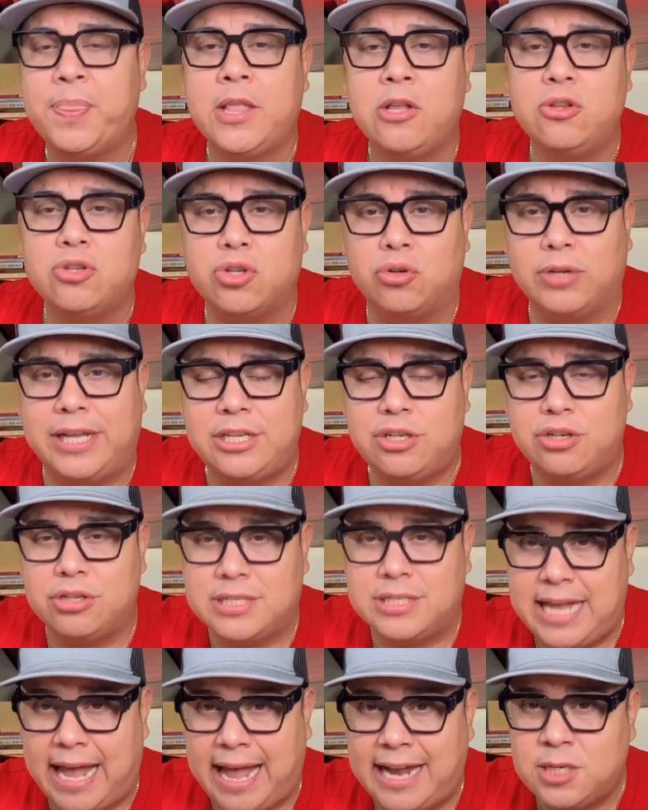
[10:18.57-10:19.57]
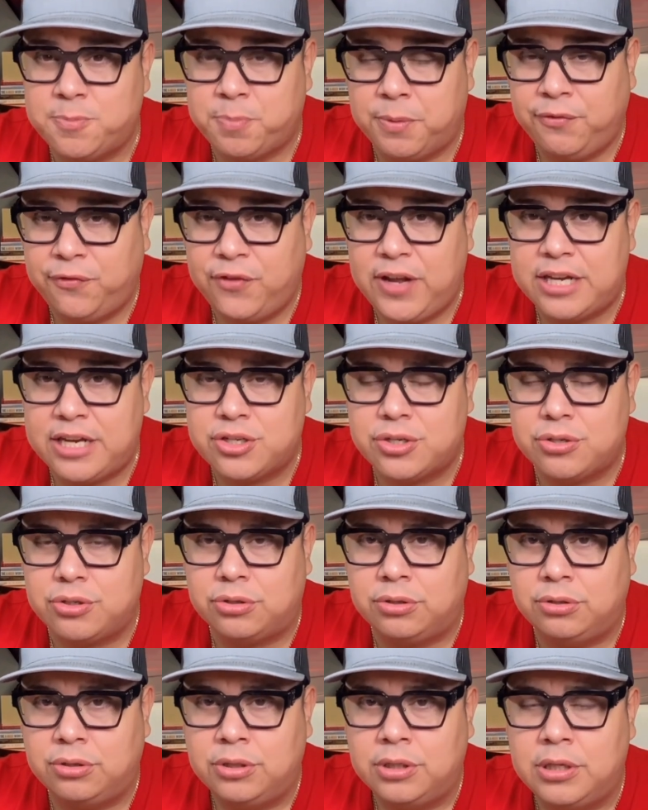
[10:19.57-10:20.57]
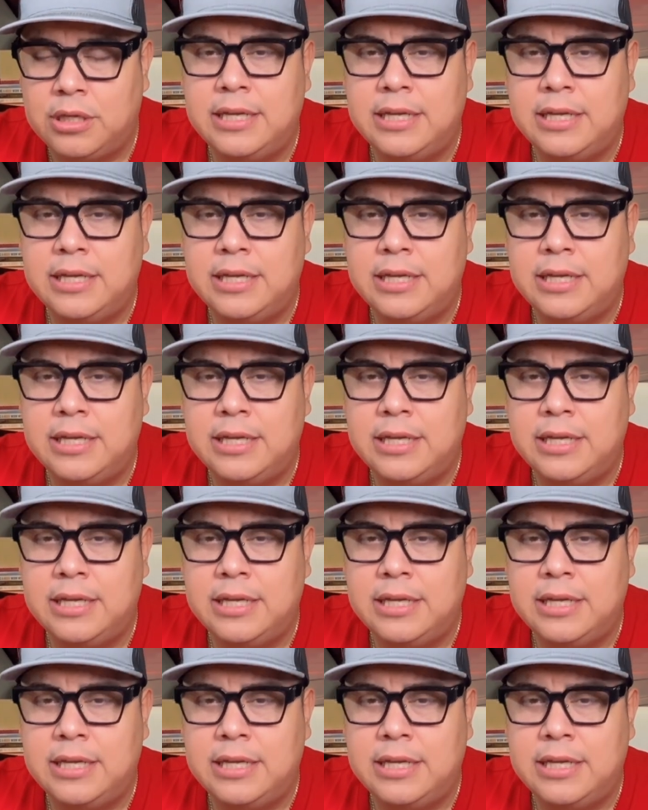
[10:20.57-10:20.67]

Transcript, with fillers: So get your tax professional